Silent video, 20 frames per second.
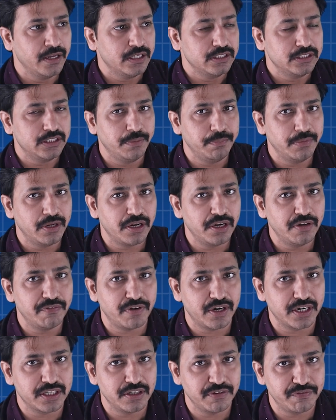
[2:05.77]
Similarly,
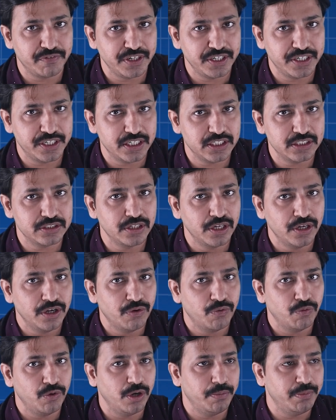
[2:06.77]
for the fetus,
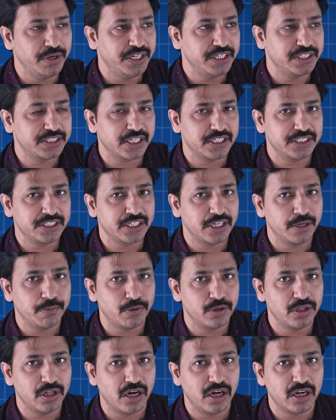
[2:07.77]
we will be discussing
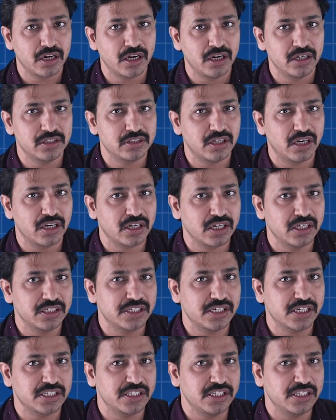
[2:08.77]
about the organ
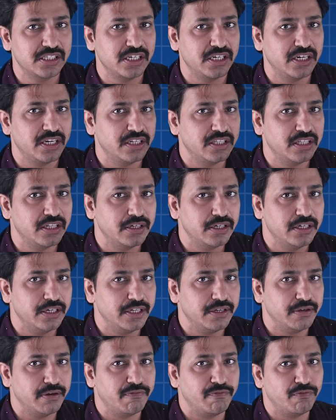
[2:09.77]
structures, and then
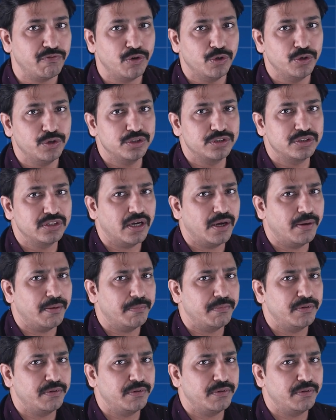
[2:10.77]
the flows,